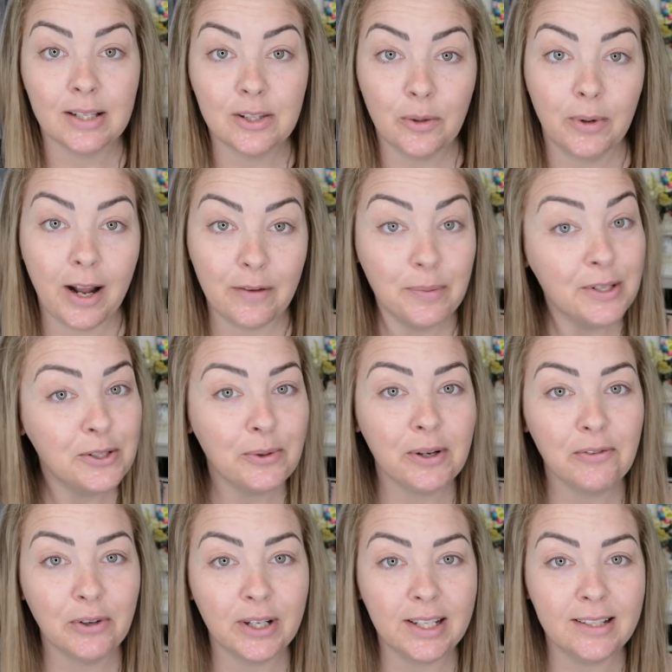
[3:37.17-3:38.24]
So what I've been doing
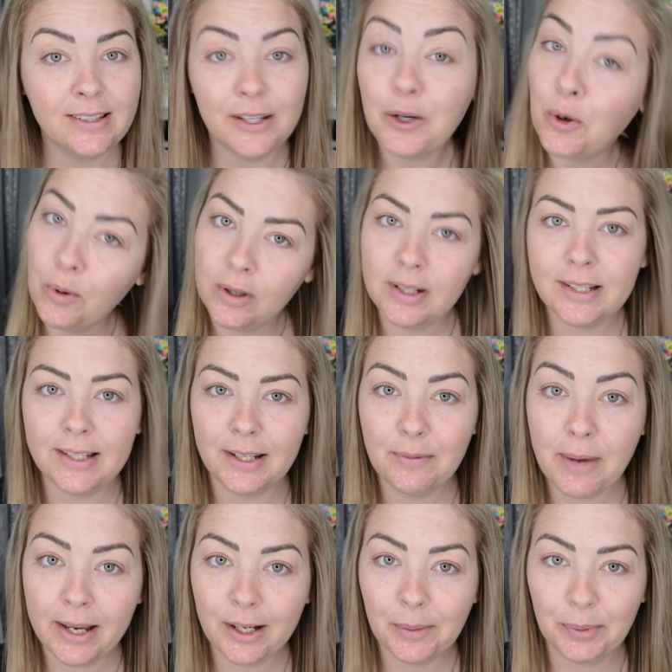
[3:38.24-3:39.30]
for an easy quarantine
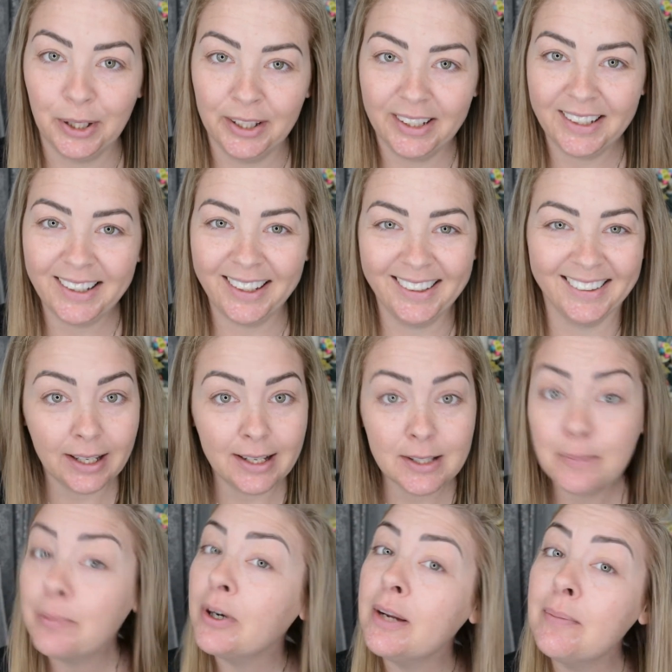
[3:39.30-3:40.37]
makeup look is
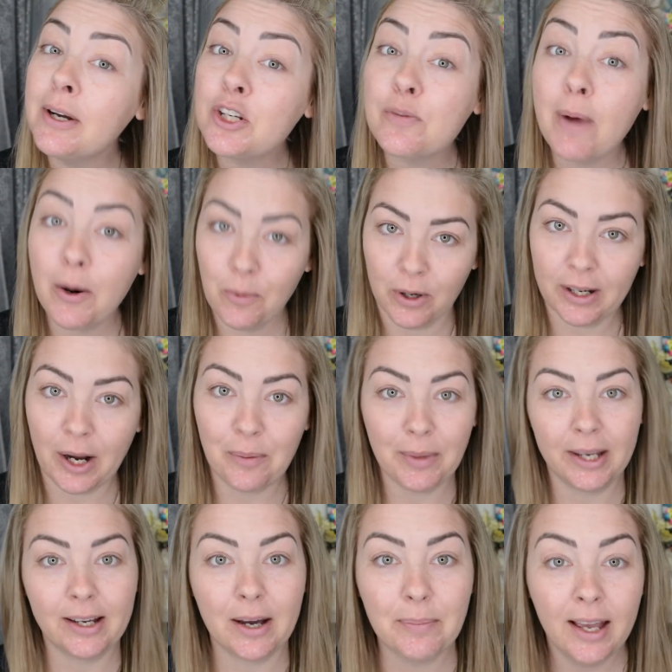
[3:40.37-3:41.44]
pretty much my workout
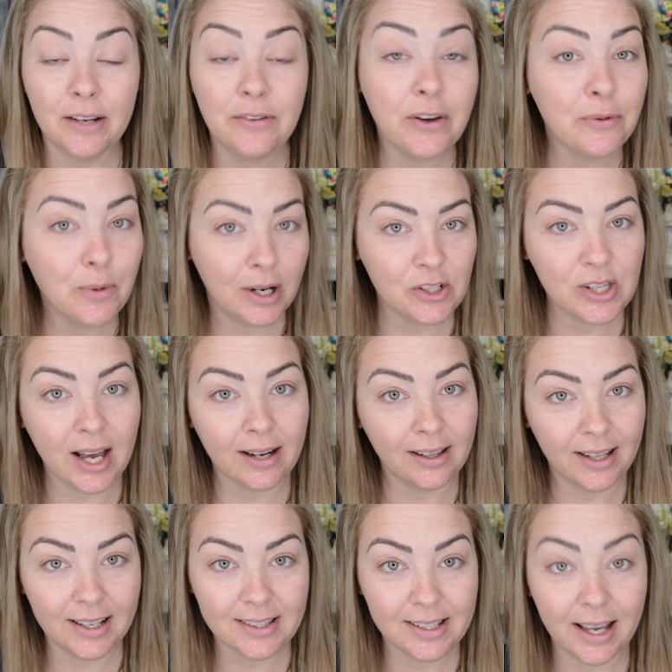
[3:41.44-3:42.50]
makeup. And if you haven't watched that
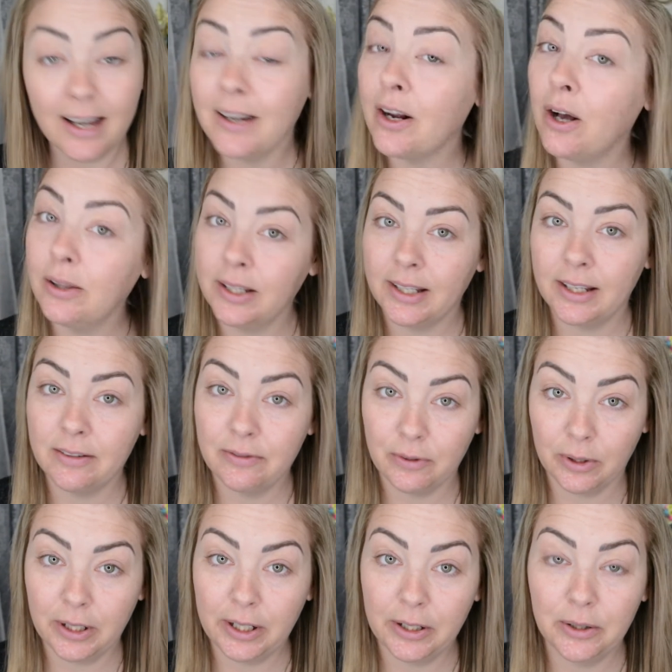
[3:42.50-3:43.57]
class yet, I'll link it for
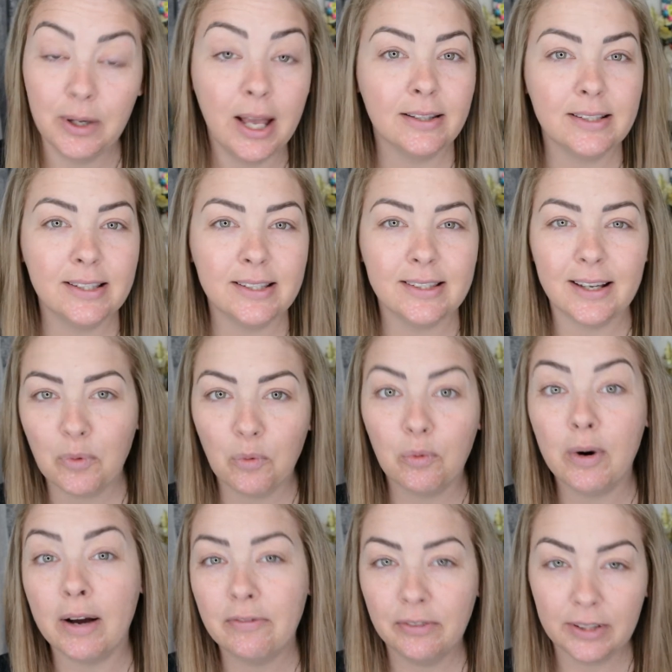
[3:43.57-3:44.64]
you. This is
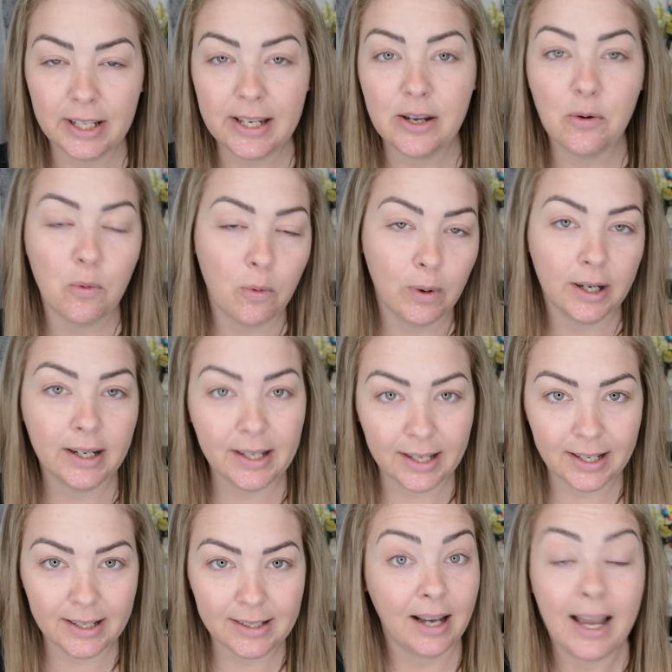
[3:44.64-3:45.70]
roughly what it
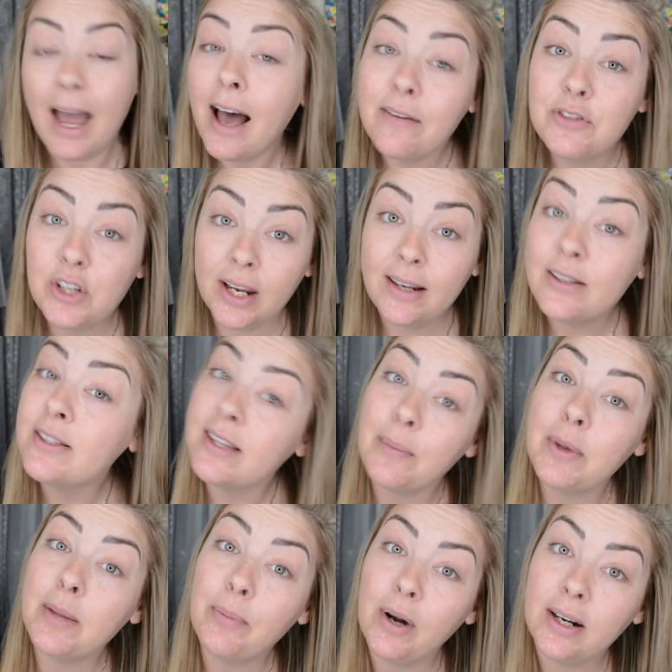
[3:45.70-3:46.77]
is. I have changed some of
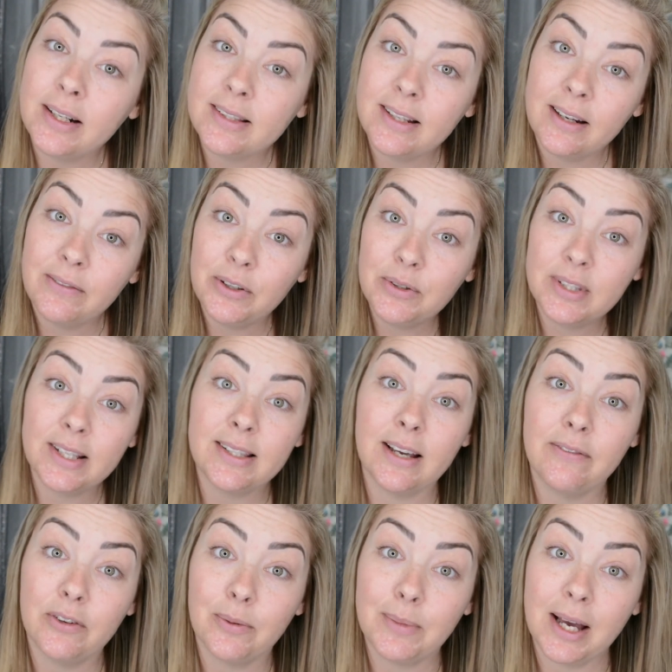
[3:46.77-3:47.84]
the products that I've used since I
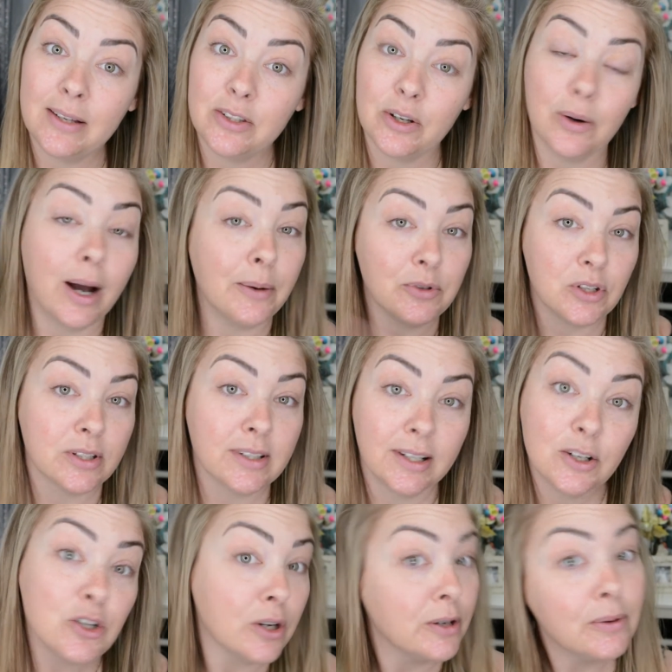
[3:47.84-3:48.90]
filmed that, so I was just gonna
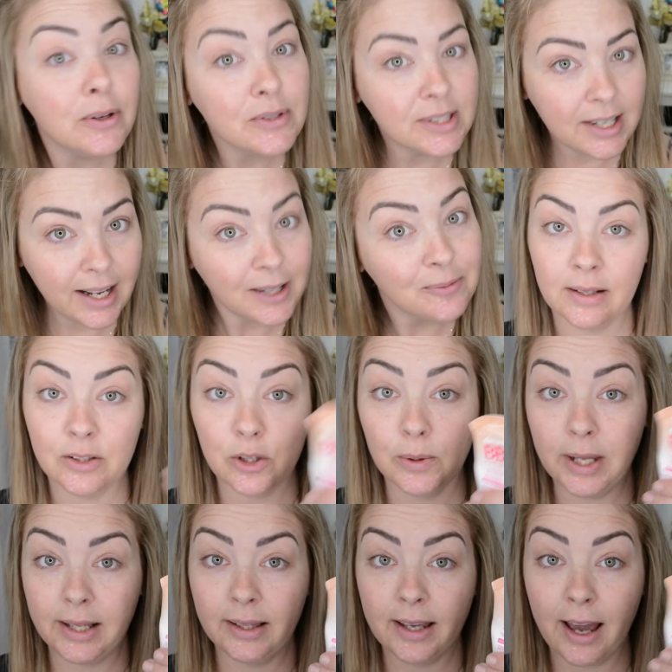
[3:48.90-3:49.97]
show you those today. So
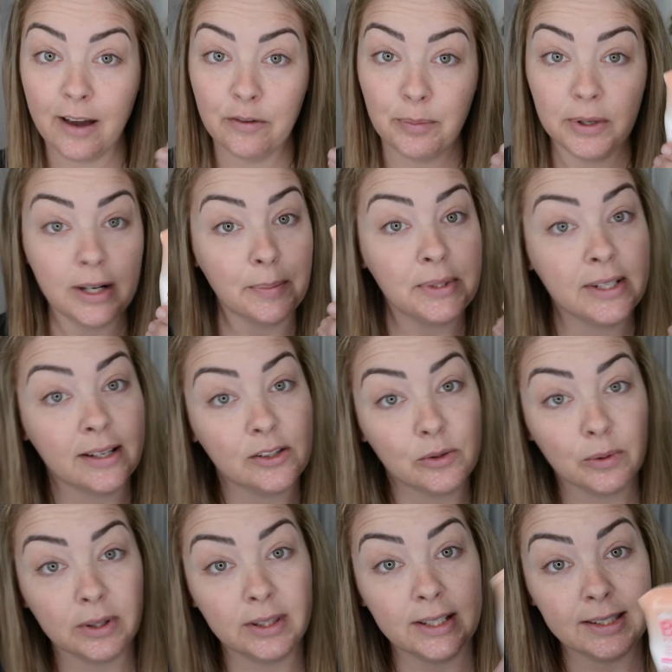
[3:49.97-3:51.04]
lately I've been obsessed
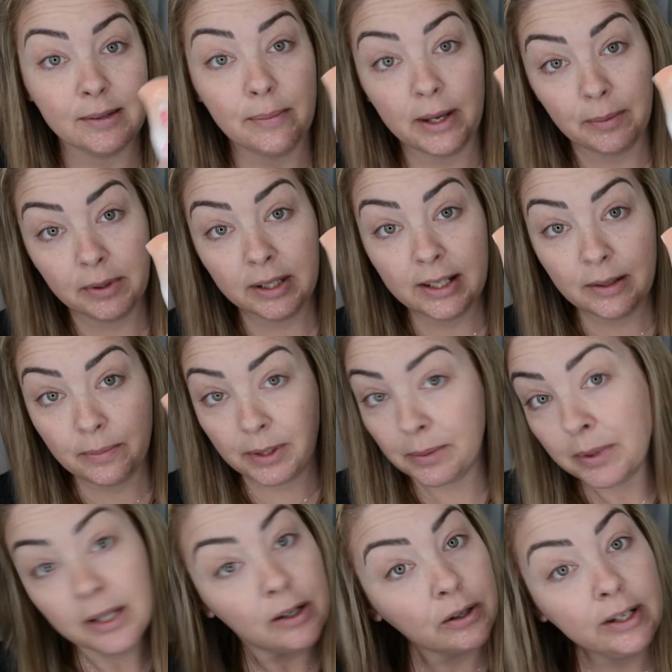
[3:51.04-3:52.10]
with this Maybelline
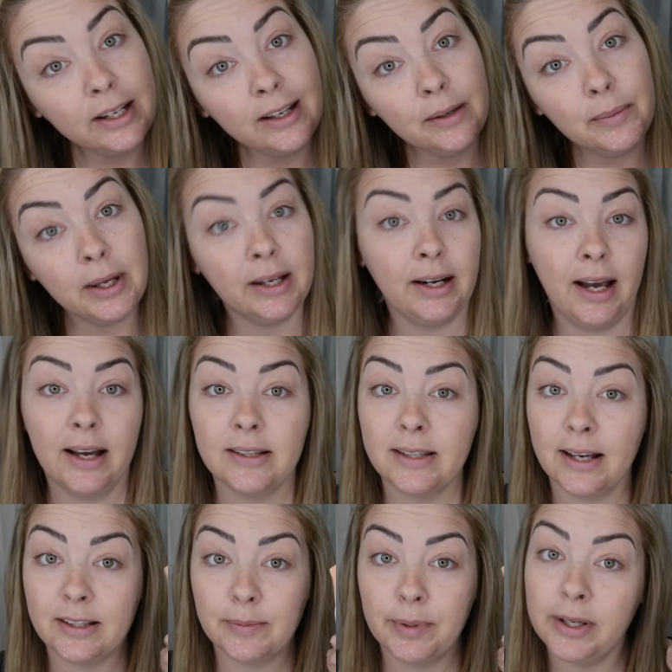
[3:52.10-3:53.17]
BB cream. It has
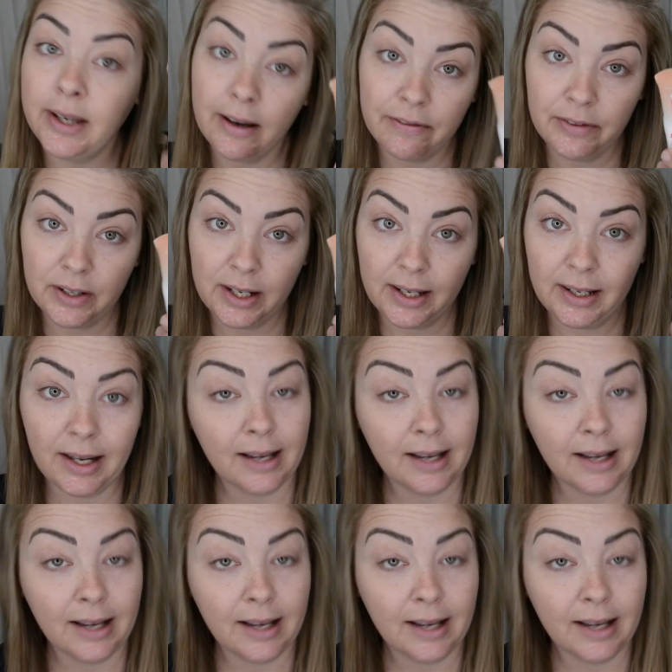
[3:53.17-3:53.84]
SPF in it.